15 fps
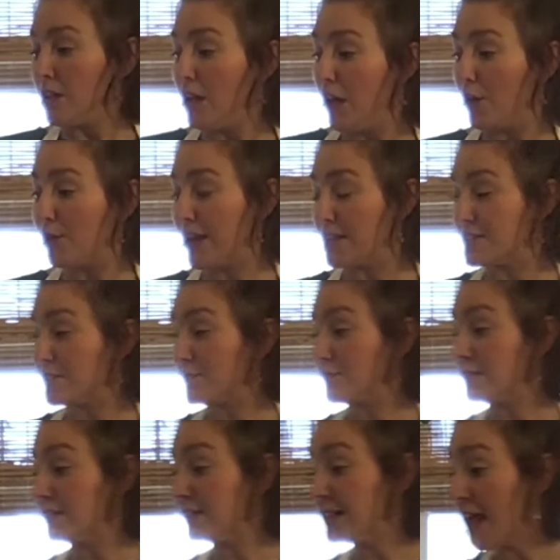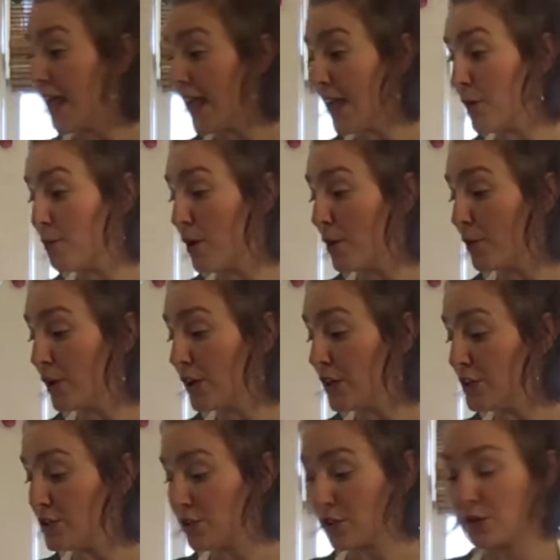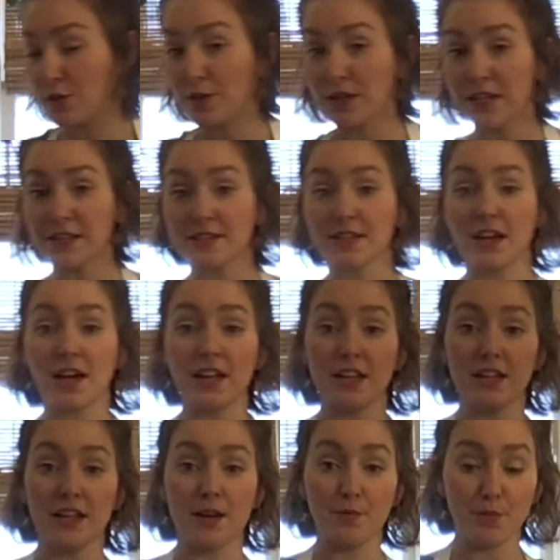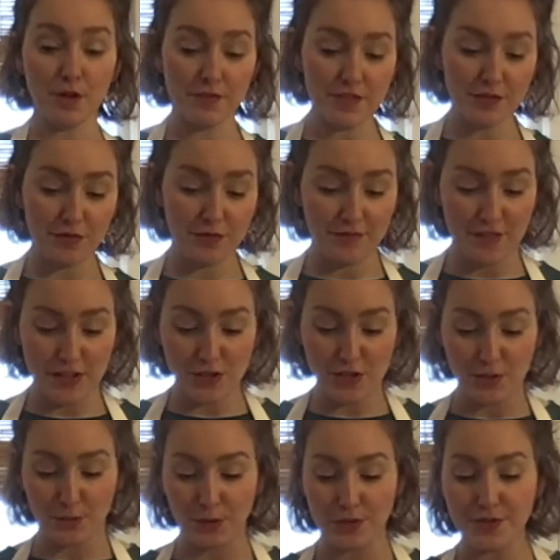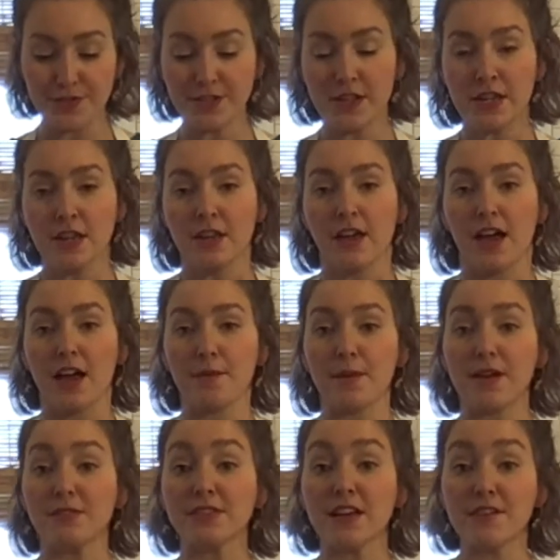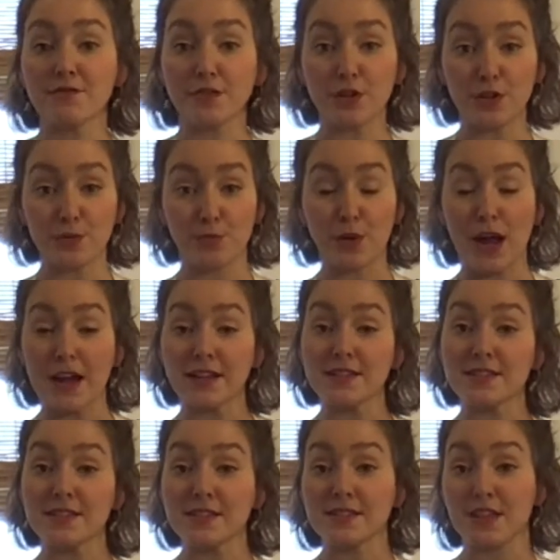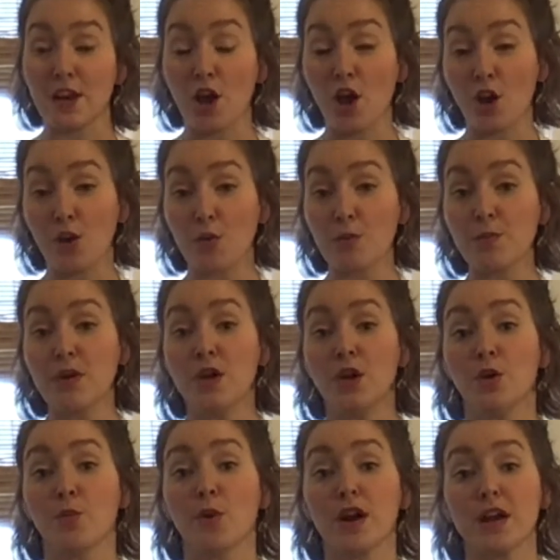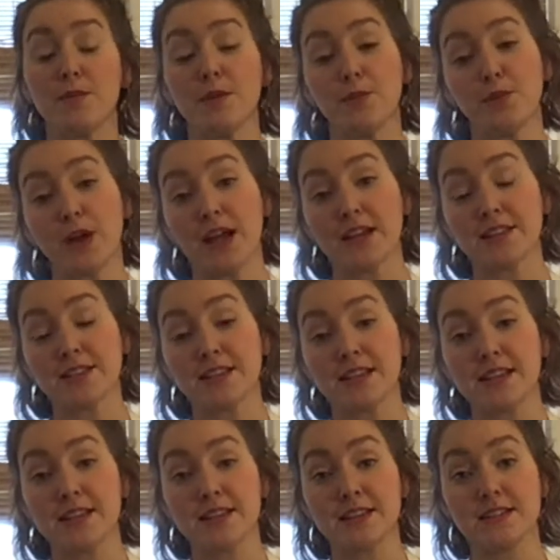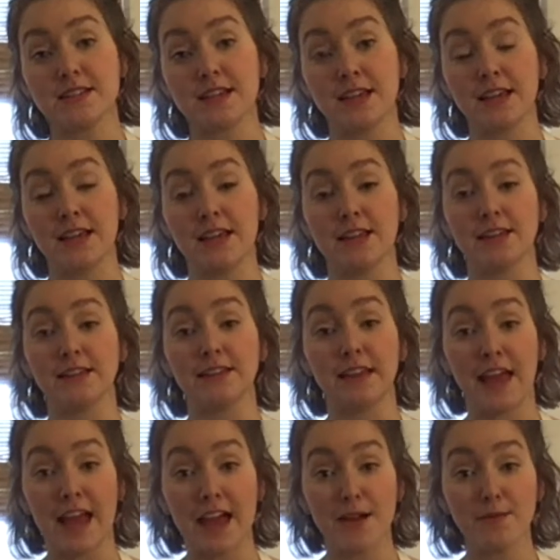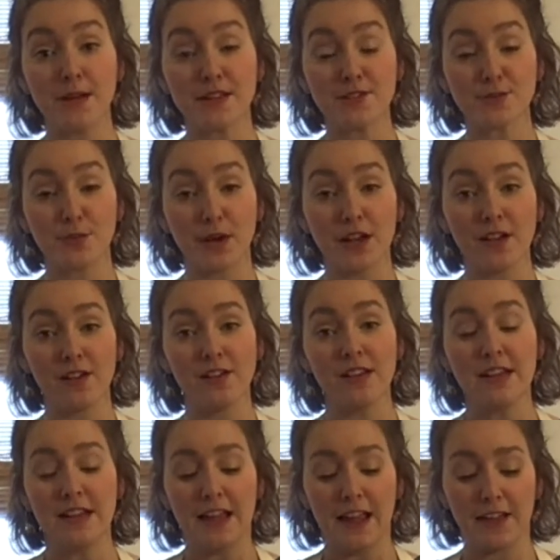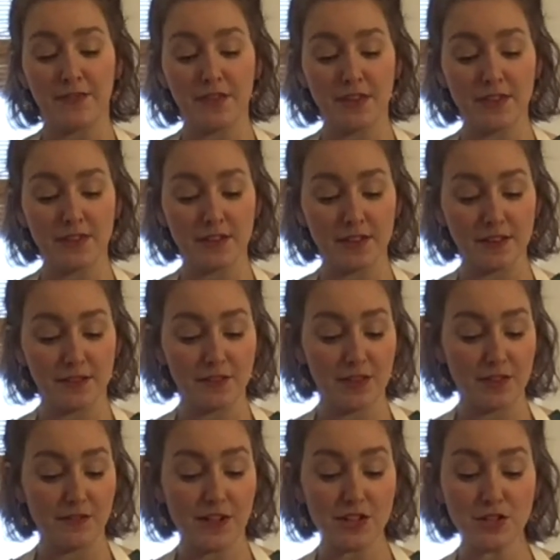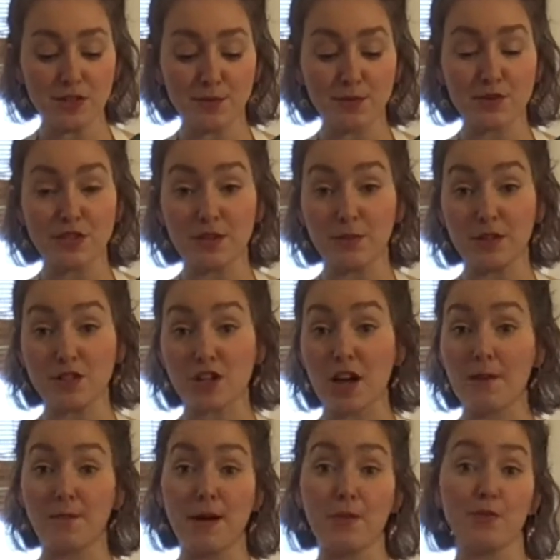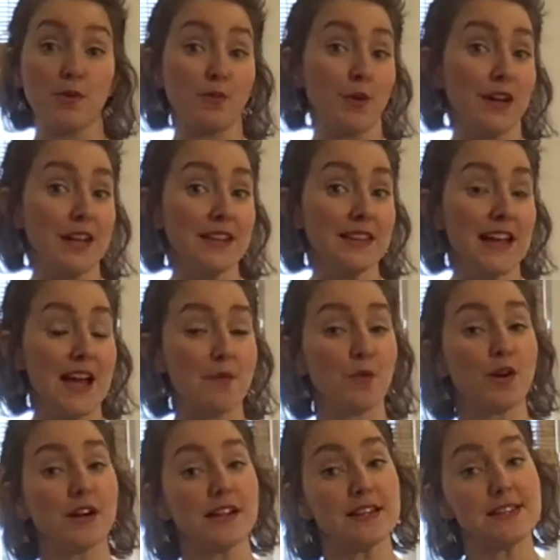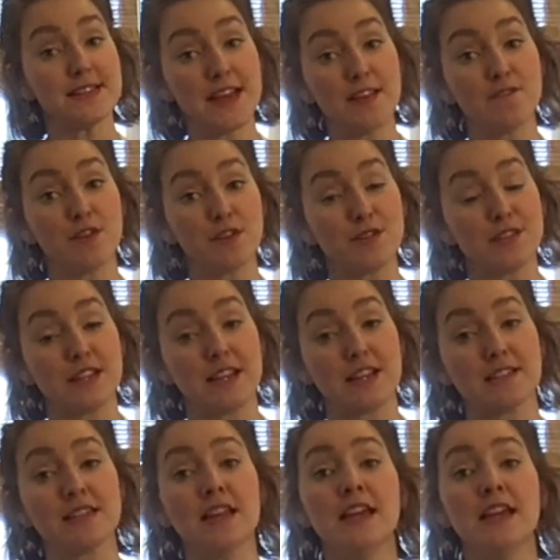Okay, so today what we're going to do is cut a number of different vegetables. I'd love for you to practice this at home. We're going to be practicing this in lab as well. And then the vegetables that we chop up when we're in lab, we're going to save those things